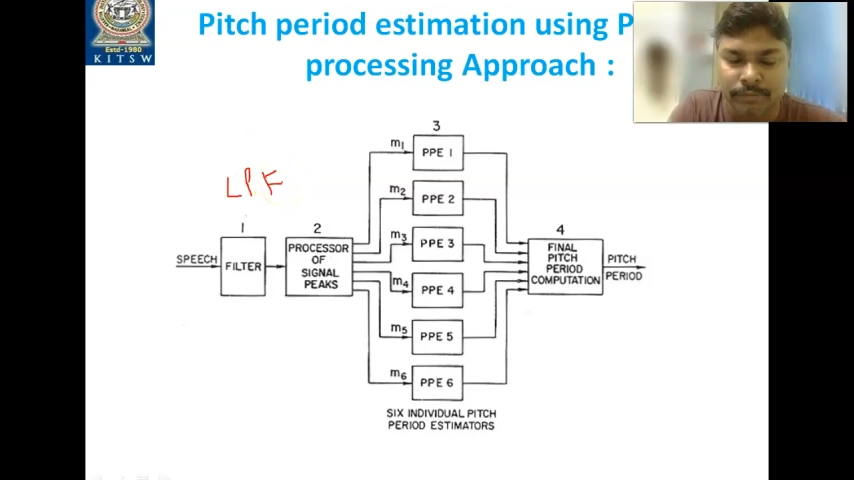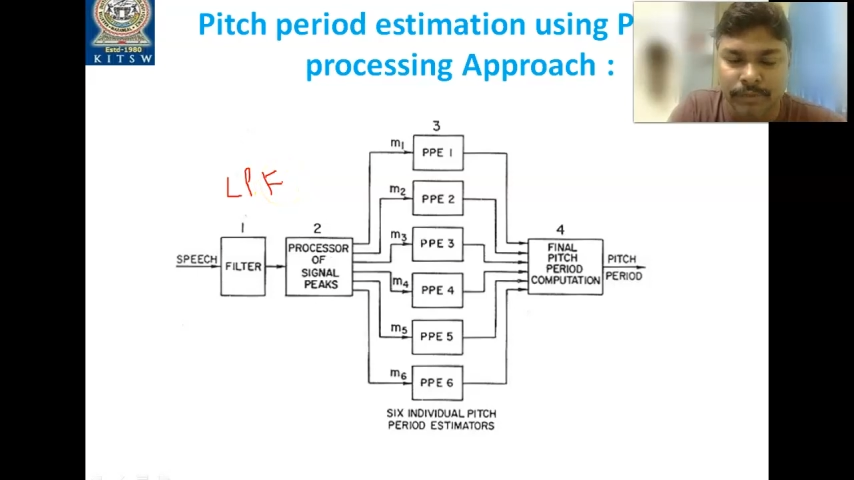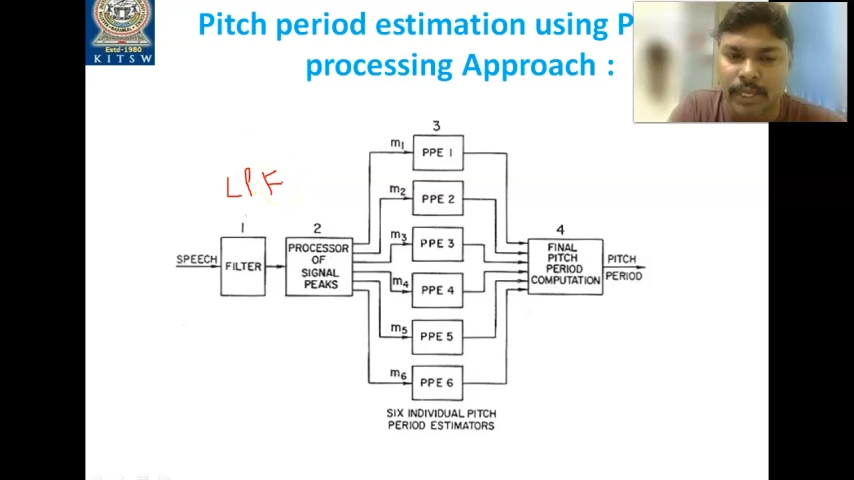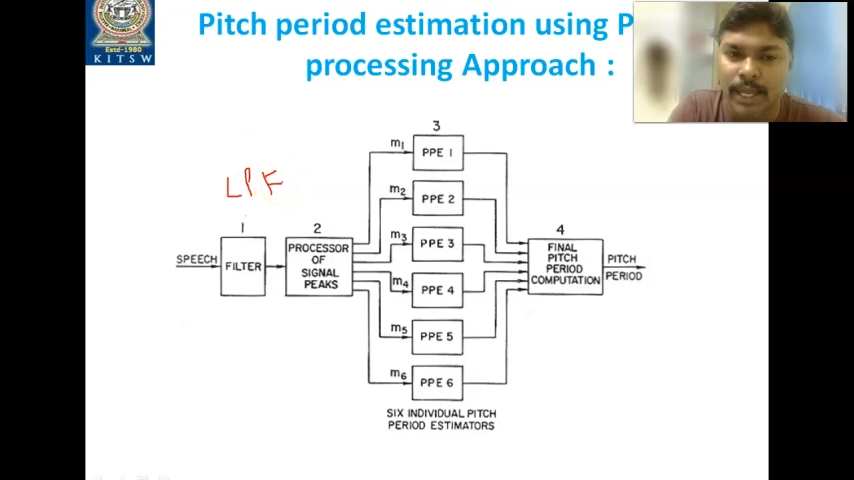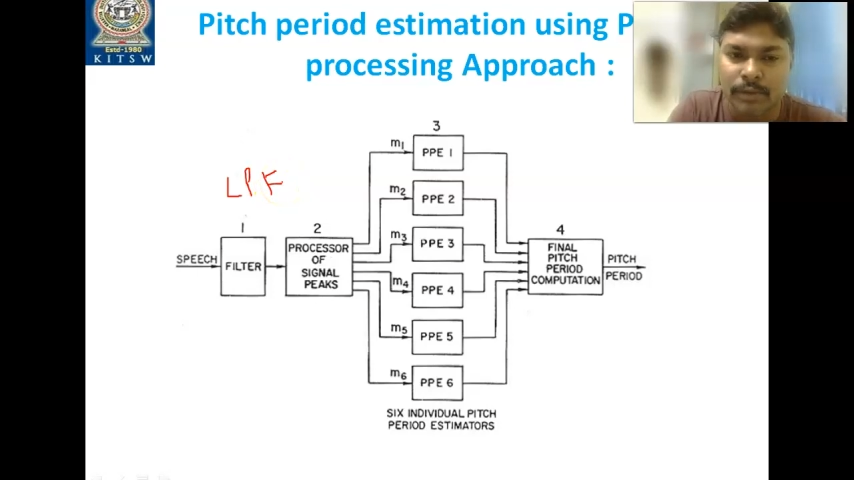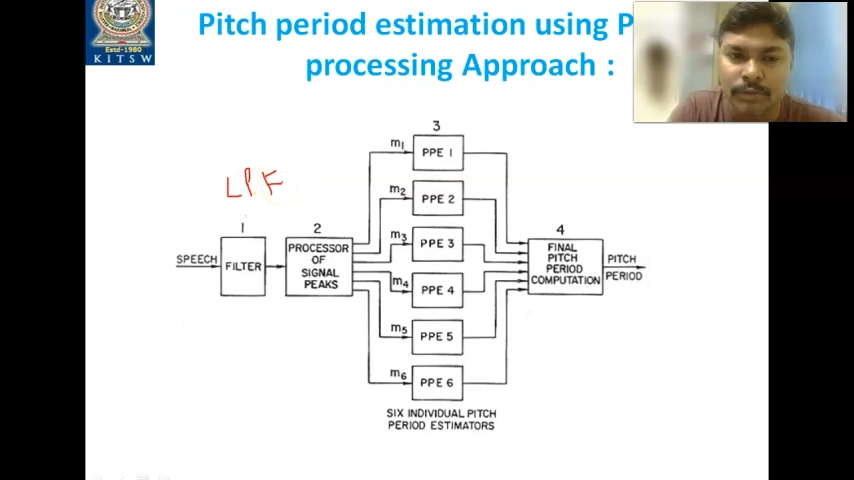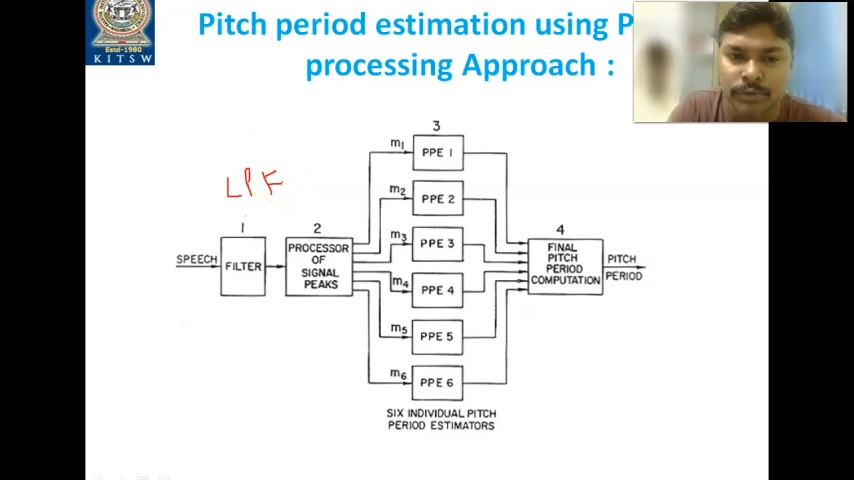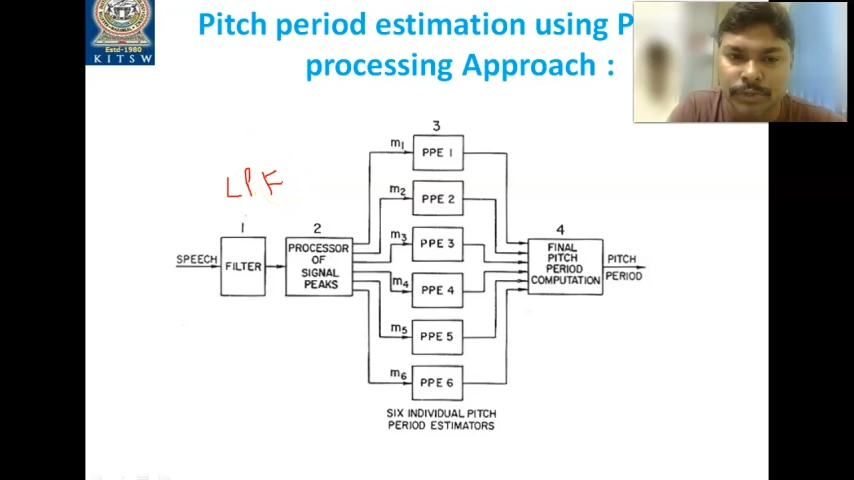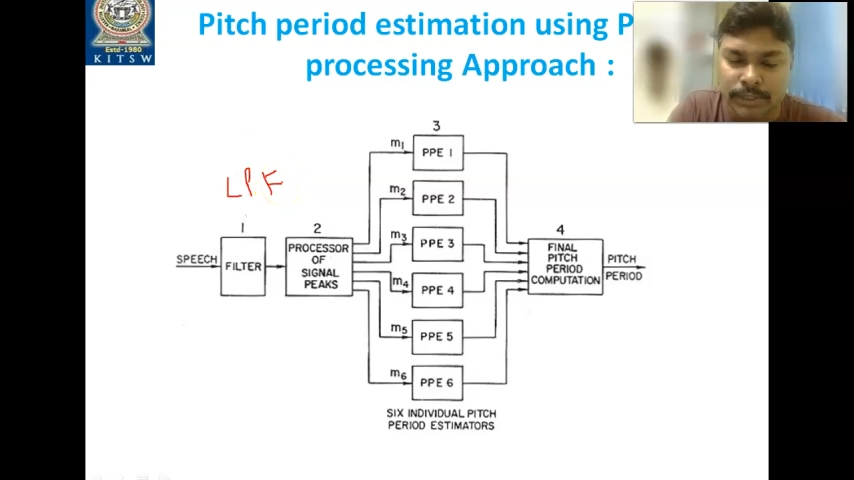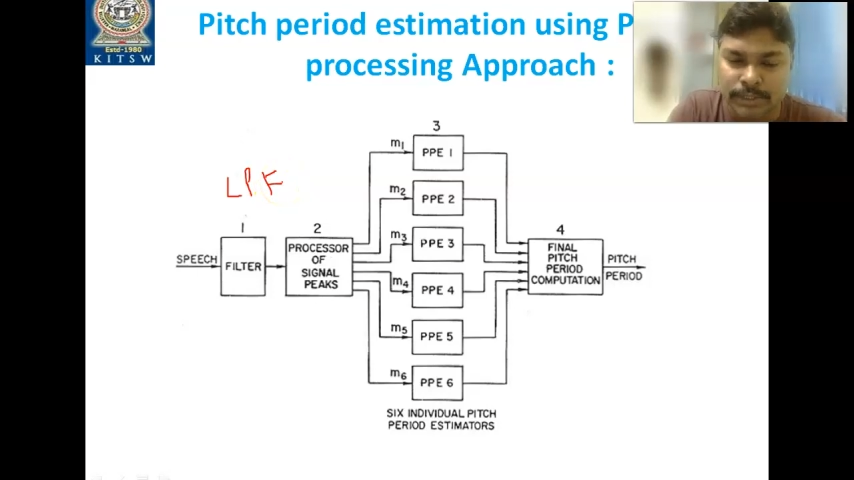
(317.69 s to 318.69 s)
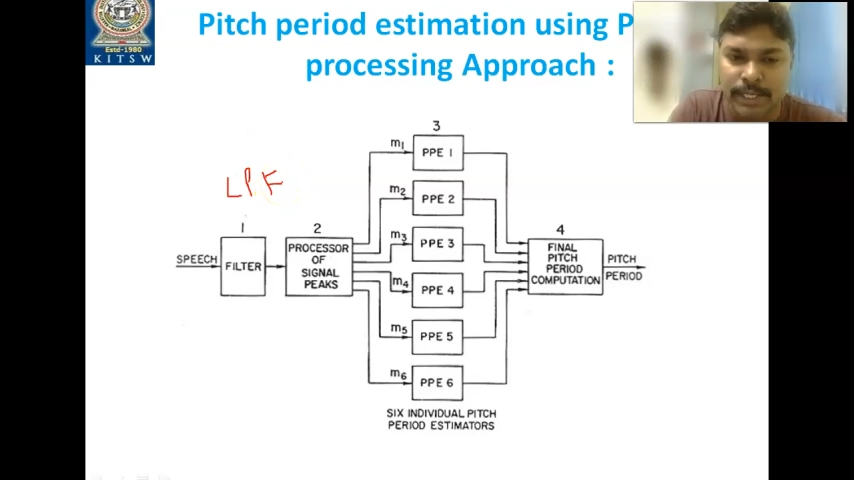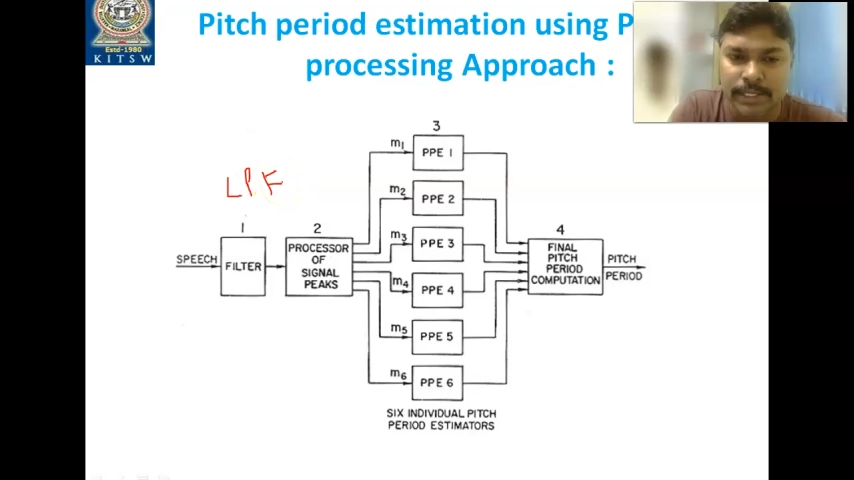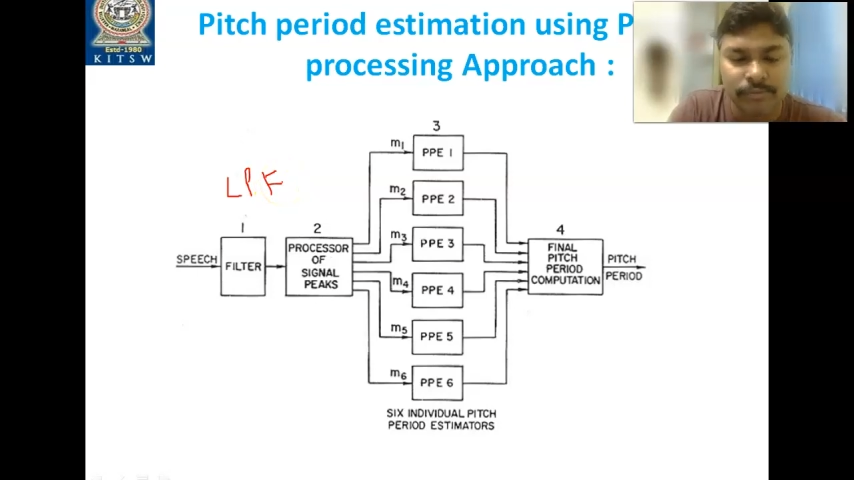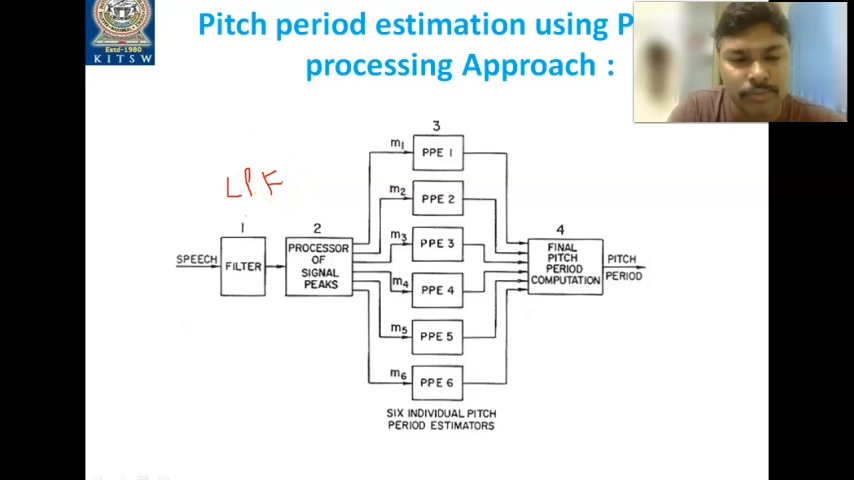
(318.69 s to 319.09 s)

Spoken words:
we have to design the